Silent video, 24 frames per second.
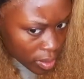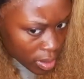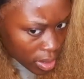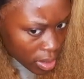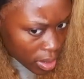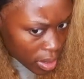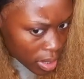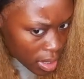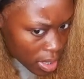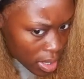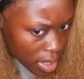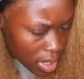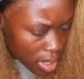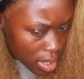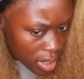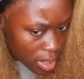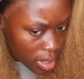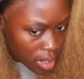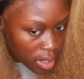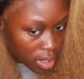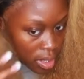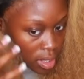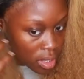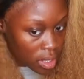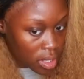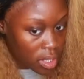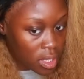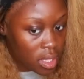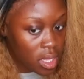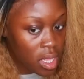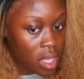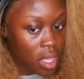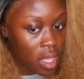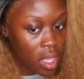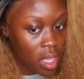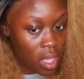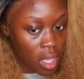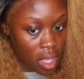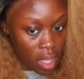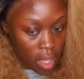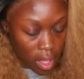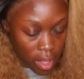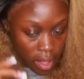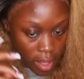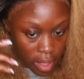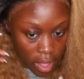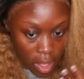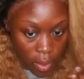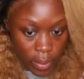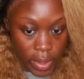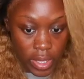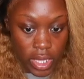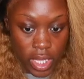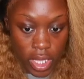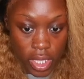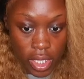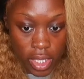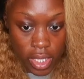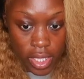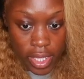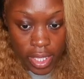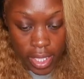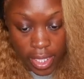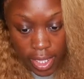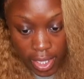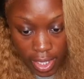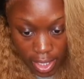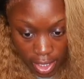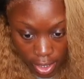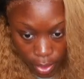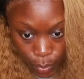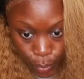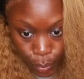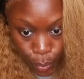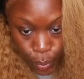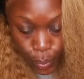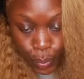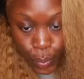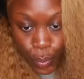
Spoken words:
this is how it's looking